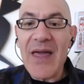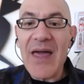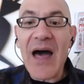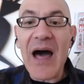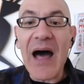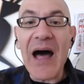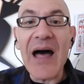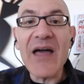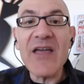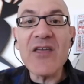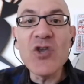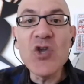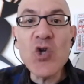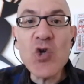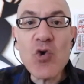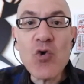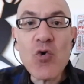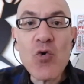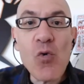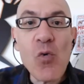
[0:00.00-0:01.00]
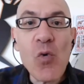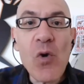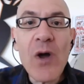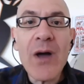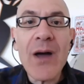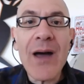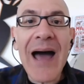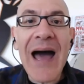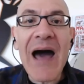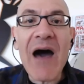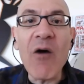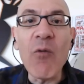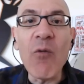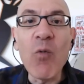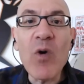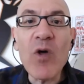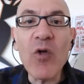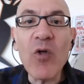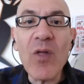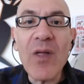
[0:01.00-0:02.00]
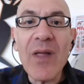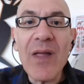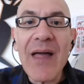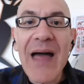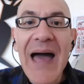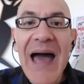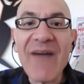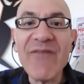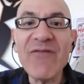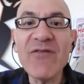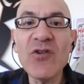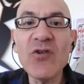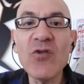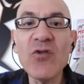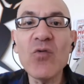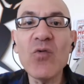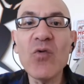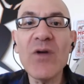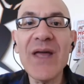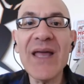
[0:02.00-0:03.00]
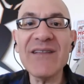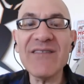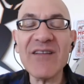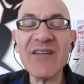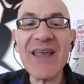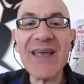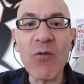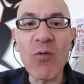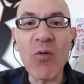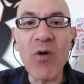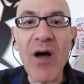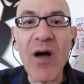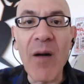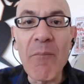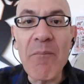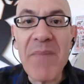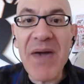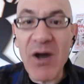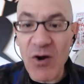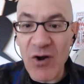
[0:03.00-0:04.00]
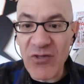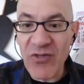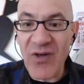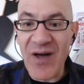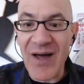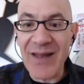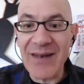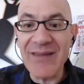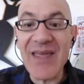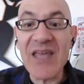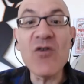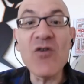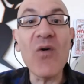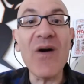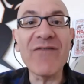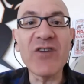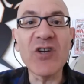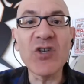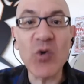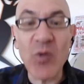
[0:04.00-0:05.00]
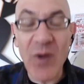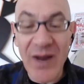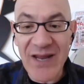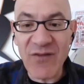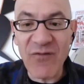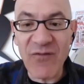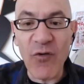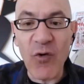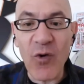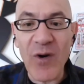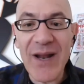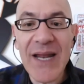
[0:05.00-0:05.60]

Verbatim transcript: uh, you will have to, it's like a marathon that you have to train for.